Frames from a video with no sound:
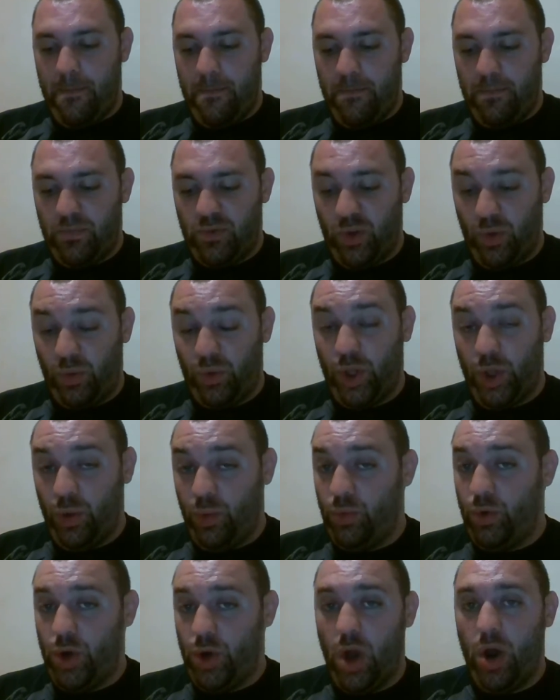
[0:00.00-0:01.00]
So
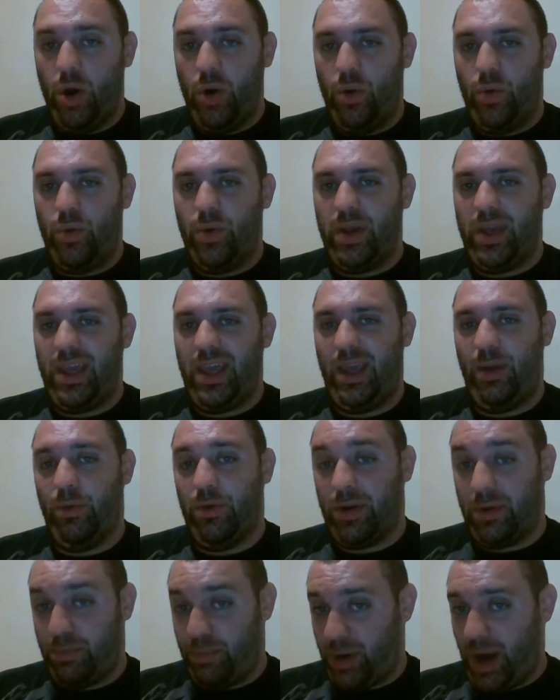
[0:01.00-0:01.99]
he
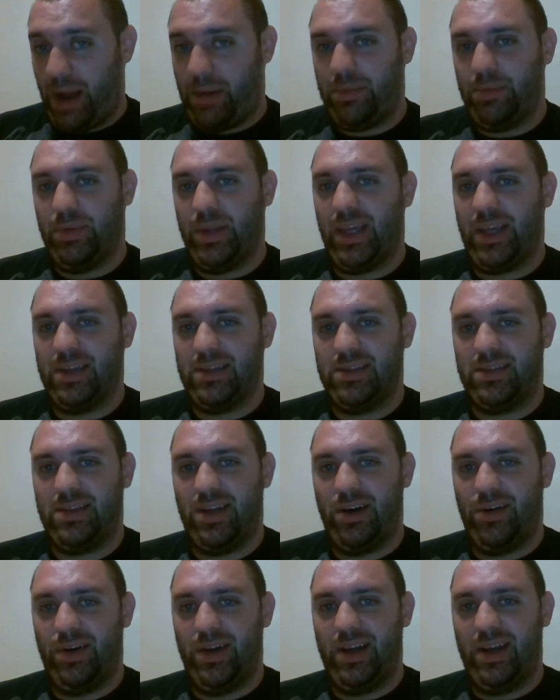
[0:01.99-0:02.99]
would probably
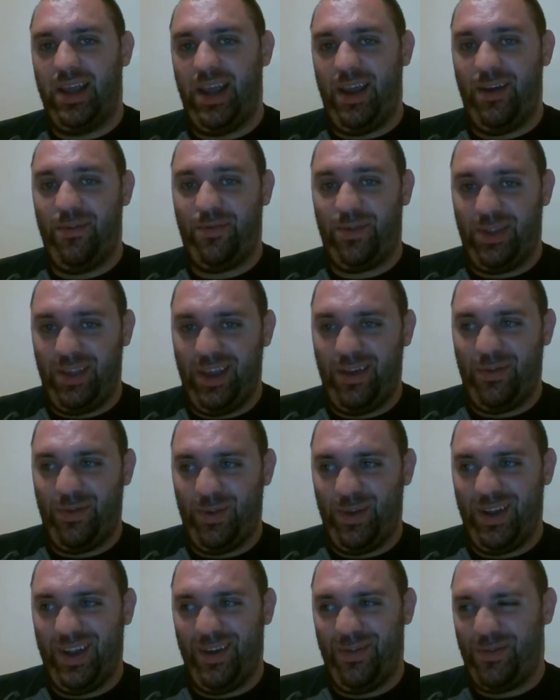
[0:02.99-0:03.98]
consider it
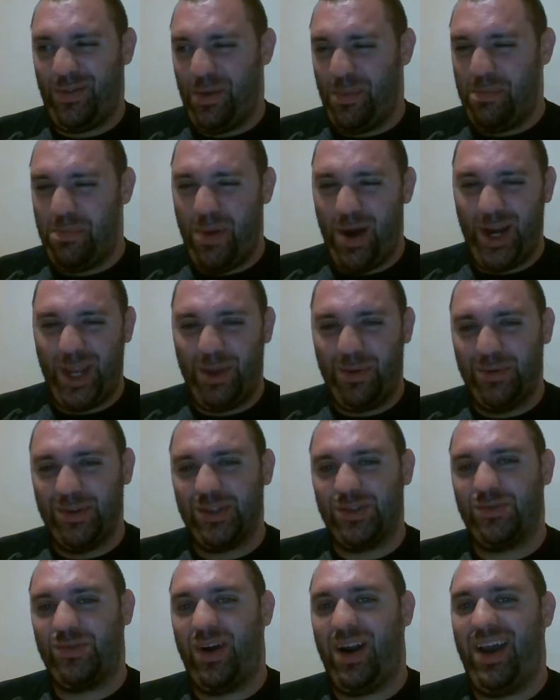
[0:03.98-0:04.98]
if the money
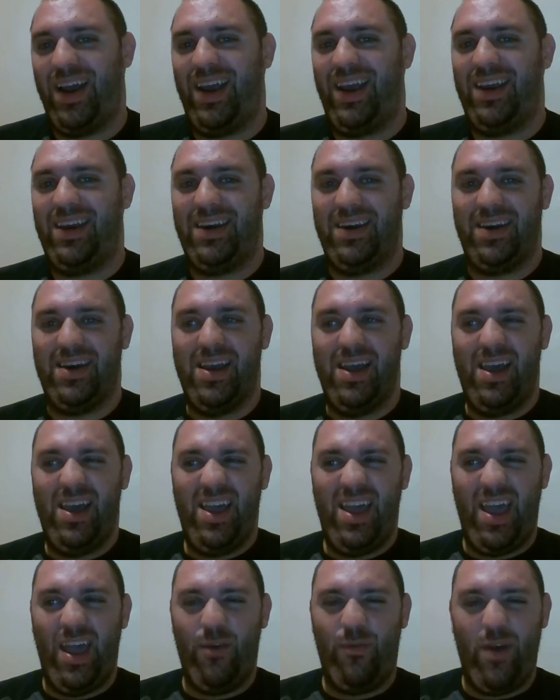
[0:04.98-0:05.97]
was right, and
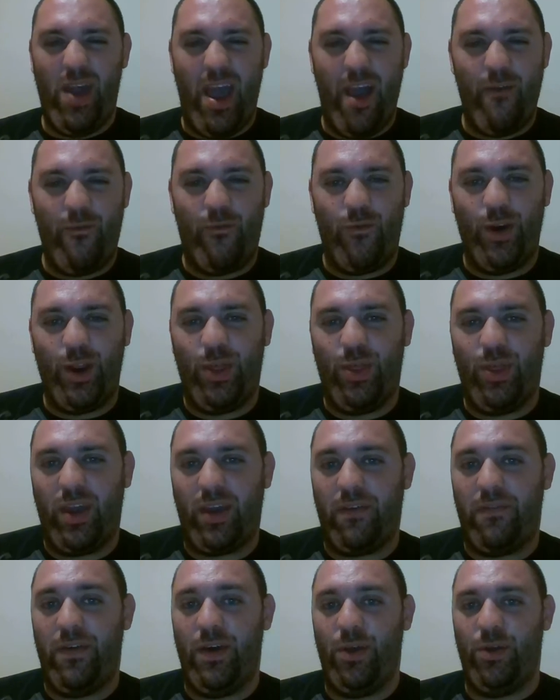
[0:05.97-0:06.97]
if everything
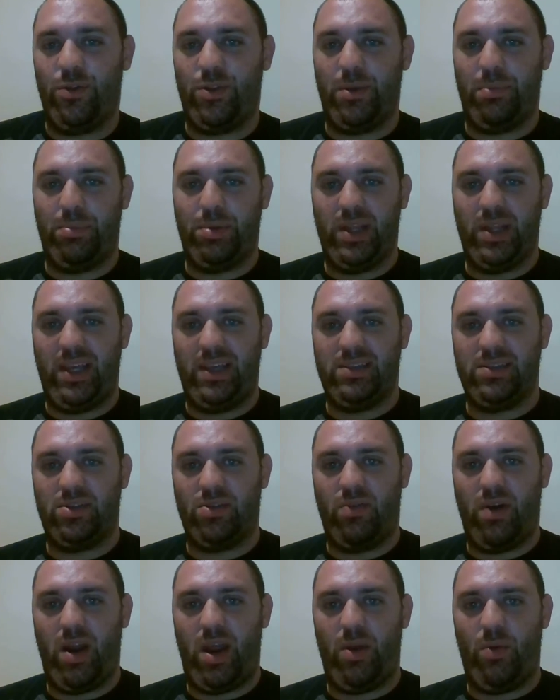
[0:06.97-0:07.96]
fell into place the
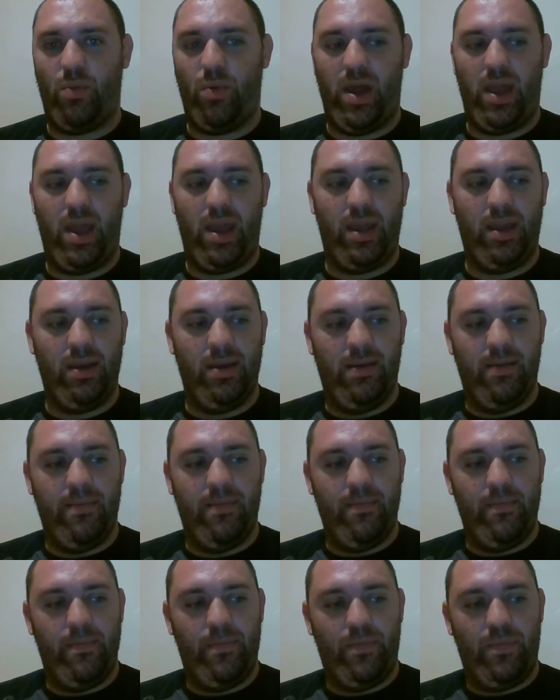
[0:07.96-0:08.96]
right way,
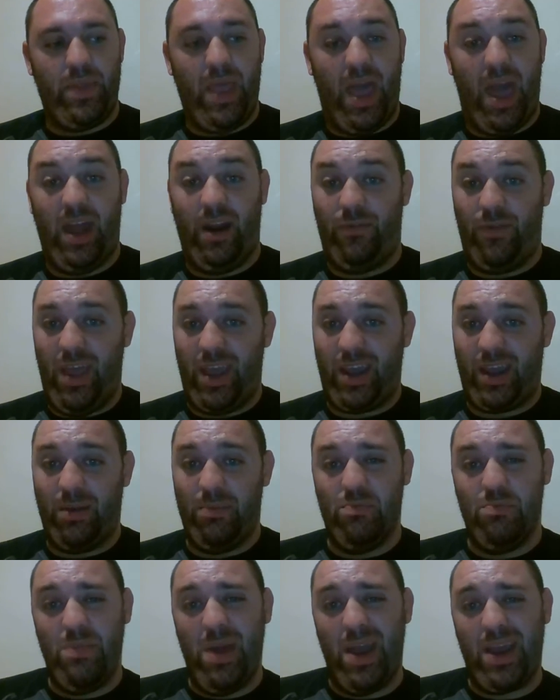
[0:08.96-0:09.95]
and if they could
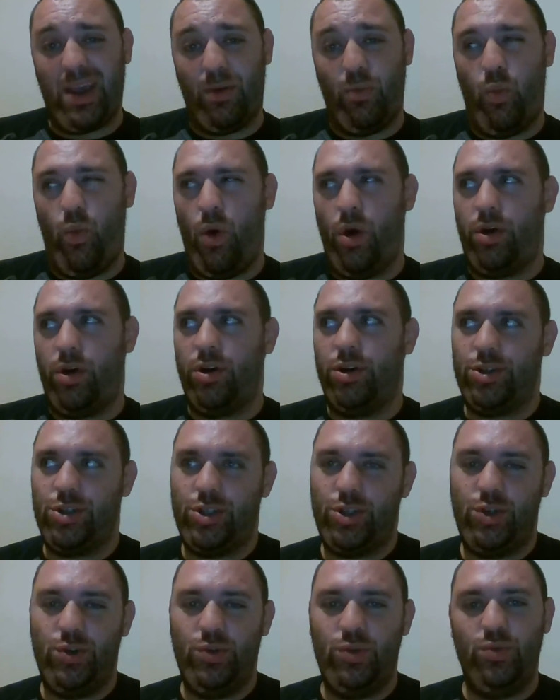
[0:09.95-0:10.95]
make one or
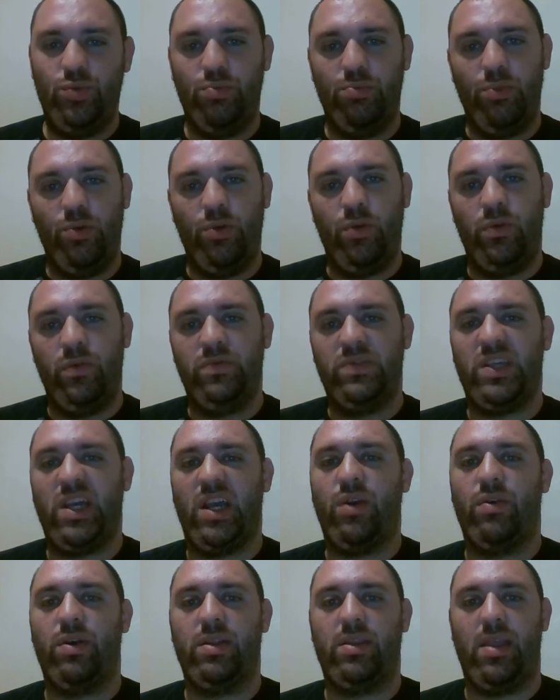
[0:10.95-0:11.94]
two moves
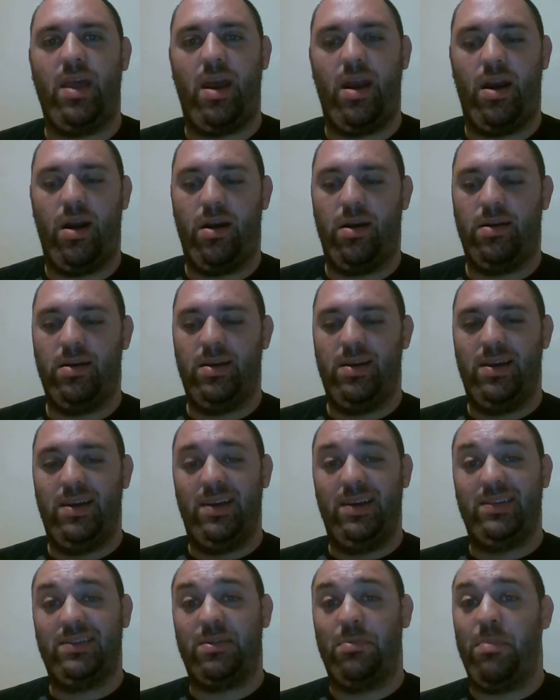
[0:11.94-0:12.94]
here and there
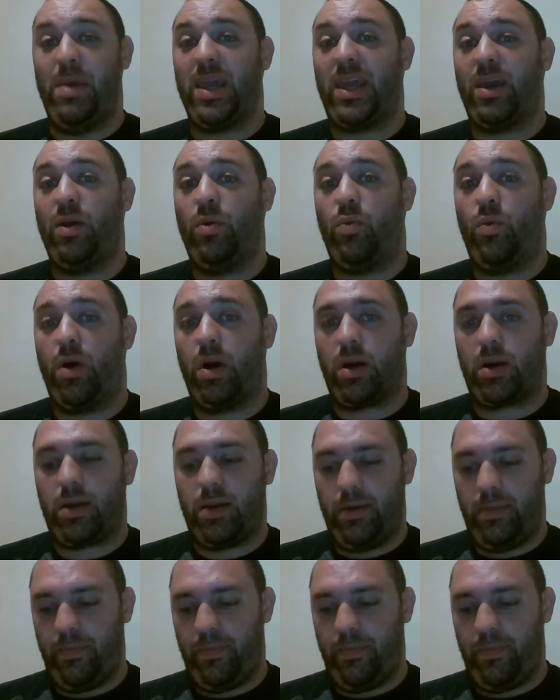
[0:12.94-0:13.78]
to make it work.